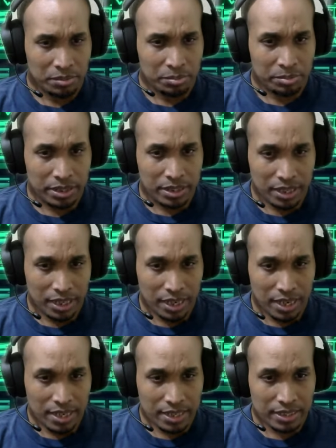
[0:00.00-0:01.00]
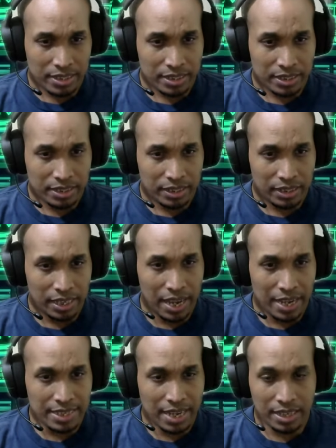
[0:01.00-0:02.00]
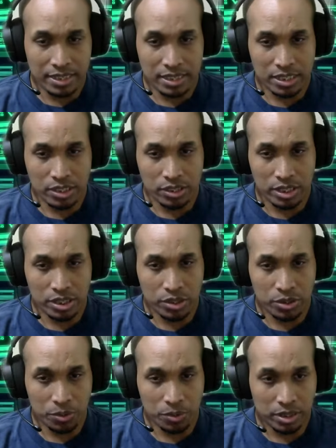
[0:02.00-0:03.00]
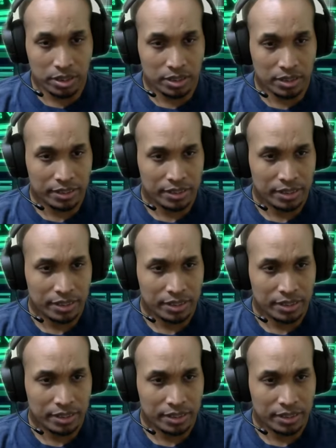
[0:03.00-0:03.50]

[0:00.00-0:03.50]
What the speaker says: because he has access to these two here.